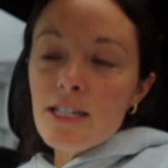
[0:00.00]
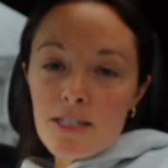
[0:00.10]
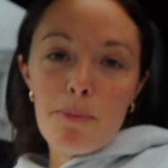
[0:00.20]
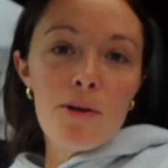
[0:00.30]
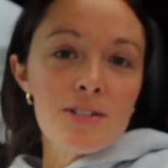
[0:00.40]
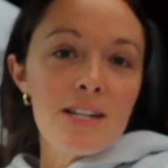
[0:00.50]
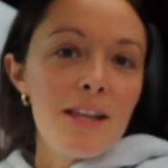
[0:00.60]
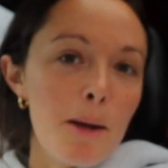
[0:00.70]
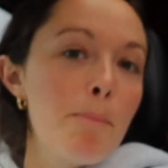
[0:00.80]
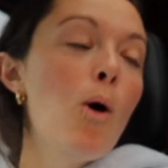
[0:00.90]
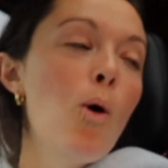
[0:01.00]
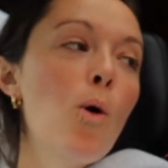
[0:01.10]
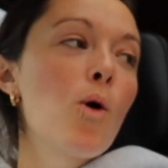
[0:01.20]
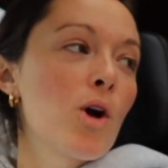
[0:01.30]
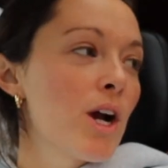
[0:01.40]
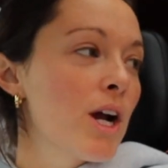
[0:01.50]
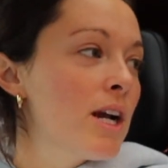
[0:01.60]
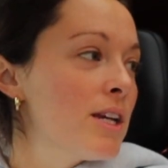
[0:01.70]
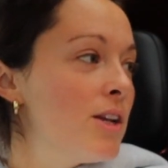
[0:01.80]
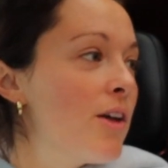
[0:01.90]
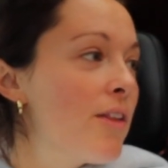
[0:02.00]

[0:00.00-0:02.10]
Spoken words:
supposed to like pour, you know.